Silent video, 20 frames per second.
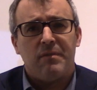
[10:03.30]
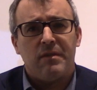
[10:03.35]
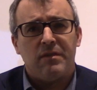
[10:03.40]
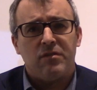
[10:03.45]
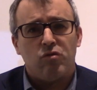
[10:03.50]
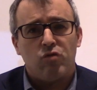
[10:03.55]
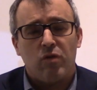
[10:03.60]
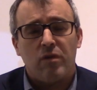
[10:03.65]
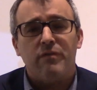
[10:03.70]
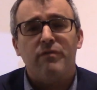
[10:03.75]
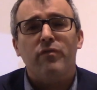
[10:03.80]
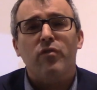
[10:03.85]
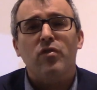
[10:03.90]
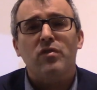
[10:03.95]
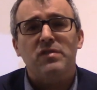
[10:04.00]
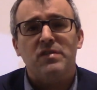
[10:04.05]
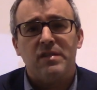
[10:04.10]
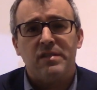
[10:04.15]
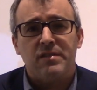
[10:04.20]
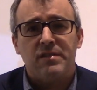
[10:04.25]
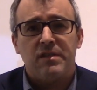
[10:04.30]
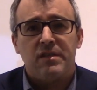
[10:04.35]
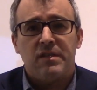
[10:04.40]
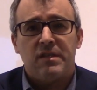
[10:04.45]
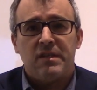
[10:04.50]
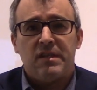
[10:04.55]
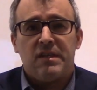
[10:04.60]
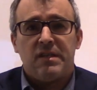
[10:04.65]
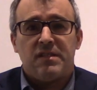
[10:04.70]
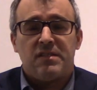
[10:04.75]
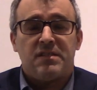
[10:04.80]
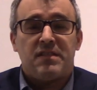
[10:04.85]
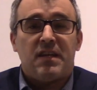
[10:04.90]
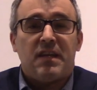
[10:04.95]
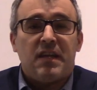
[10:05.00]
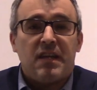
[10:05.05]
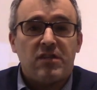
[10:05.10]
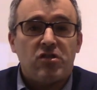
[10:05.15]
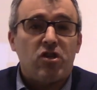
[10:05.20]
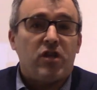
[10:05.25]
and join forces. It's not
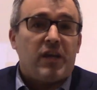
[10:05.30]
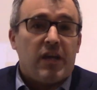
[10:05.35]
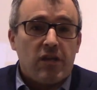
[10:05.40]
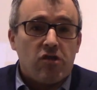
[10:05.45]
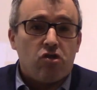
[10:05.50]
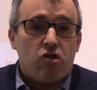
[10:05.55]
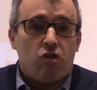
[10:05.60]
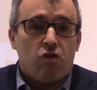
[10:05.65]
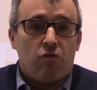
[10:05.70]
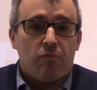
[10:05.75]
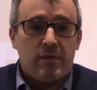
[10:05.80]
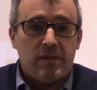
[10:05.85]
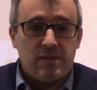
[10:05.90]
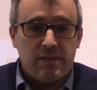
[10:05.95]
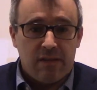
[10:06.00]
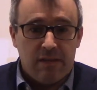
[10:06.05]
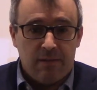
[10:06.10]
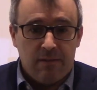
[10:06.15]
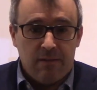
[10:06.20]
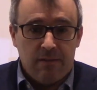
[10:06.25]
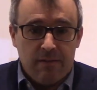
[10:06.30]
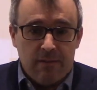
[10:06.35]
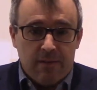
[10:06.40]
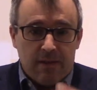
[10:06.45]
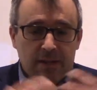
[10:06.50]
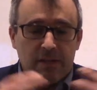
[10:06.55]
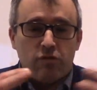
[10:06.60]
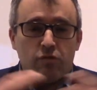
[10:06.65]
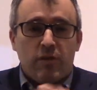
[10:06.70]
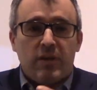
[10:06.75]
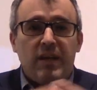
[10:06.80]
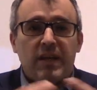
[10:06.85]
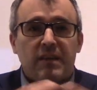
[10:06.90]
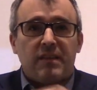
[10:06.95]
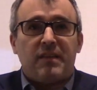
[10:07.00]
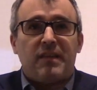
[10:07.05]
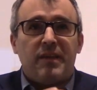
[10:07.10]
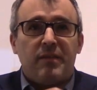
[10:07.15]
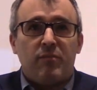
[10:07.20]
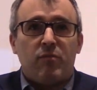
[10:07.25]
educational, but it's really
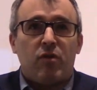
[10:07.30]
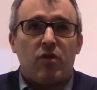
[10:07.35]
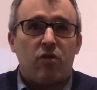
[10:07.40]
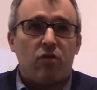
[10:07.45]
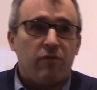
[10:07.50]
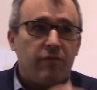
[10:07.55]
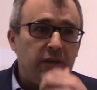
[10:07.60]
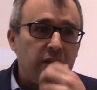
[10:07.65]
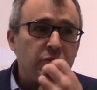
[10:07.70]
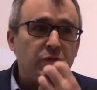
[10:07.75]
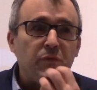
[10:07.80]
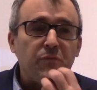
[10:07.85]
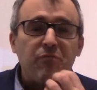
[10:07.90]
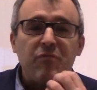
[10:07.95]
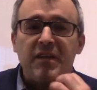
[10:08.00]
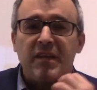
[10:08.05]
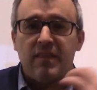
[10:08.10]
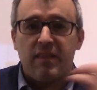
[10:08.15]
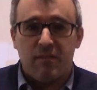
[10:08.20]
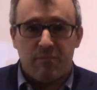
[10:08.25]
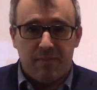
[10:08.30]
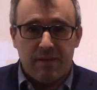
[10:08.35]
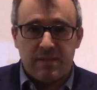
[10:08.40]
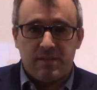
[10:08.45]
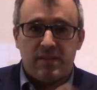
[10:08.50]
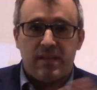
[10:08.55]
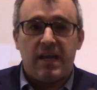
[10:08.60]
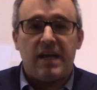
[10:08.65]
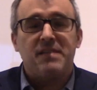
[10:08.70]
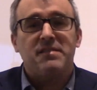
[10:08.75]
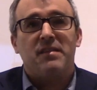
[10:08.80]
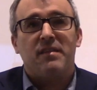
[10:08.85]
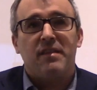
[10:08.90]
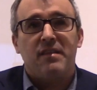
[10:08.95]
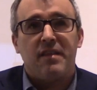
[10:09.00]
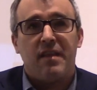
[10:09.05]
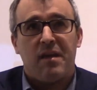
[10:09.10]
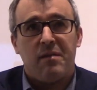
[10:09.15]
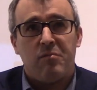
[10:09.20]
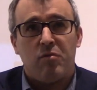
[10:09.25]
a teamwork of each one bringing the best he has on
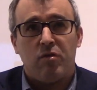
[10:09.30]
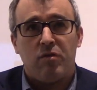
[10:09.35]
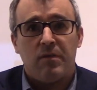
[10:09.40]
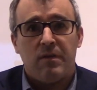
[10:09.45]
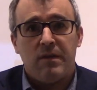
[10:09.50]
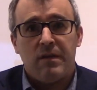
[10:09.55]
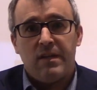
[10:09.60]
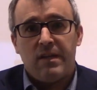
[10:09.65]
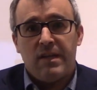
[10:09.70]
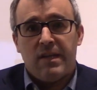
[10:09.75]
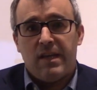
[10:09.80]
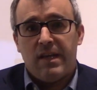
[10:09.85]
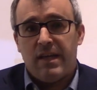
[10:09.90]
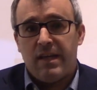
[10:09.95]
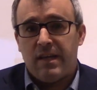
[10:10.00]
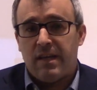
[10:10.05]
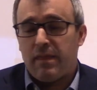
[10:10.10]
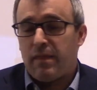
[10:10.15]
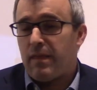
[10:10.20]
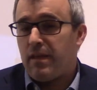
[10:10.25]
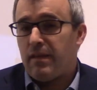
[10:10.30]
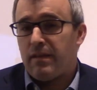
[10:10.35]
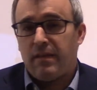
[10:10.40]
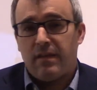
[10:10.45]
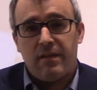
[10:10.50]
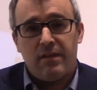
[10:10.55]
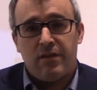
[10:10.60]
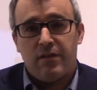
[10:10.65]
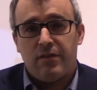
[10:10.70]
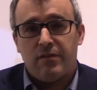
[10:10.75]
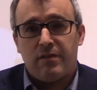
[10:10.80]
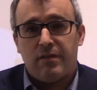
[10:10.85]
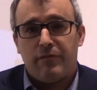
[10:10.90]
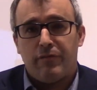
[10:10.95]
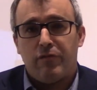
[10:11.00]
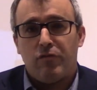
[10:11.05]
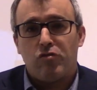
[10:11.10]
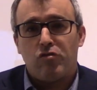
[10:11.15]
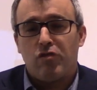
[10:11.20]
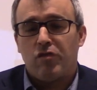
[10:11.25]
the table. And I think that
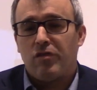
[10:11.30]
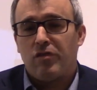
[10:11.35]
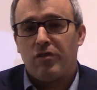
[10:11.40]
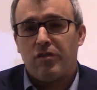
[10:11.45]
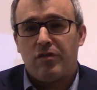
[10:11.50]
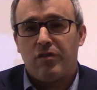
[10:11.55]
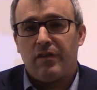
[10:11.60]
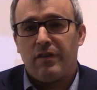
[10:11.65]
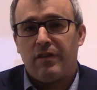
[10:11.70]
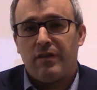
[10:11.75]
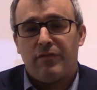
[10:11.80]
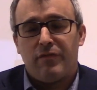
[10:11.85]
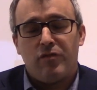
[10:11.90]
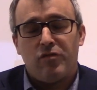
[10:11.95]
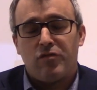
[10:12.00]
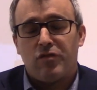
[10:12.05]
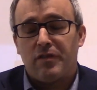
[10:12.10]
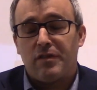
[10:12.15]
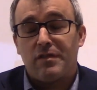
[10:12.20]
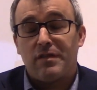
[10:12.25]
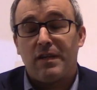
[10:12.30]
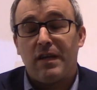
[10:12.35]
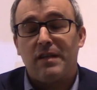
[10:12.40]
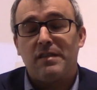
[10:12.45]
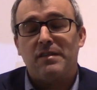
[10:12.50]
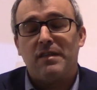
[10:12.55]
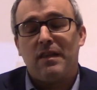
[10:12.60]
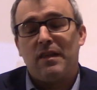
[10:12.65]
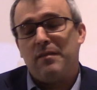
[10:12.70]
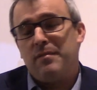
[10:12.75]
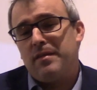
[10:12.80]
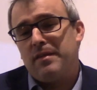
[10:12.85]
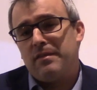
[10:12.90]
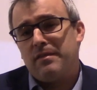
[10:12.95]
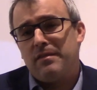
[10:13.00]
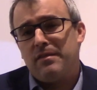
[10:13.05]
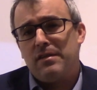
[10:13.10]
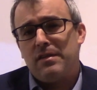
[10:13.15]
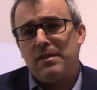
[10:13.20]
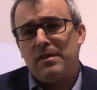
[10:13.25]
in the future, the sky's the limit.
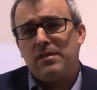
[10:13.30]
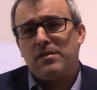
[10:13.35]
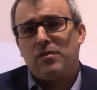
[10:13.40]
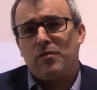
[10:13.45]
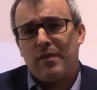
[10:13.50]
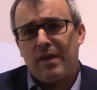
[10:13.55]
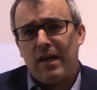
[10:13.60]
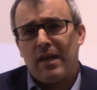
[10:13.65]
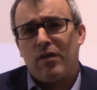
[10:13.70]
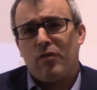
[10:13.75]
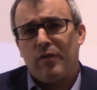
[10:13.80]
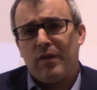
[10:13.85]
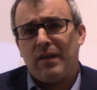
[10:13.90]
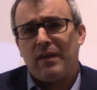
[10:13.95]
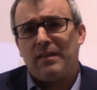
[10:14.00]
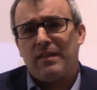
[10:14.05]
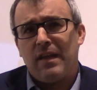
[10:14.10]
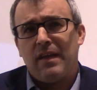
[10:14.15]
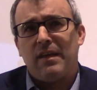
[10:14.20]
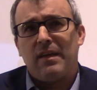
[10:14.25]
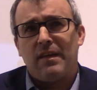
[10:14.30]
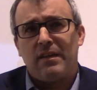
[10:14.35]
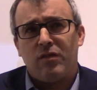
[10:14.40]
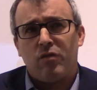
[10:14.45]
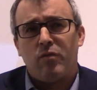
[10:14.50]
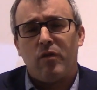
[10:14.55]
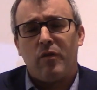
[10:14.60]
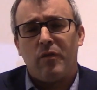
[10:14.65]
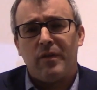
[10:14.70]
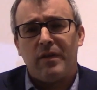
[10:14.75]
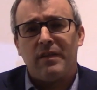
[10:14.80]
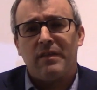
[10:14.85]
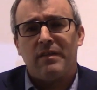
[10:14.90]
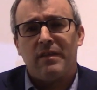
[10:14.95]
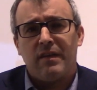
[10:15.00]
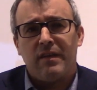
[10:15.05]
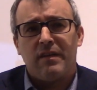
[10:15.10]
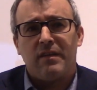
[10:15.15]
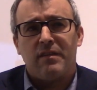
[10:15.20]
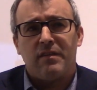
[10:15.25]
We got to really take it to where we can
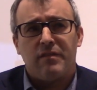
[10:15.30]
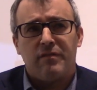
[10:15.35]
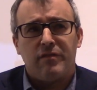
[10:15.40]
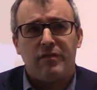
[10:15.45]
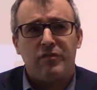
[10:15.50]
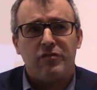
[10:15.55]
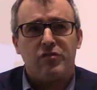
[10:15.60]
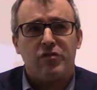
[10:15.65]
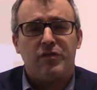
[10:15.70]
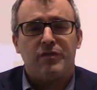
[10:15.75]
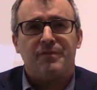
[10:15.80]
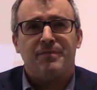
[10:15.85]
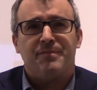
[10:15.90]
take it in the future.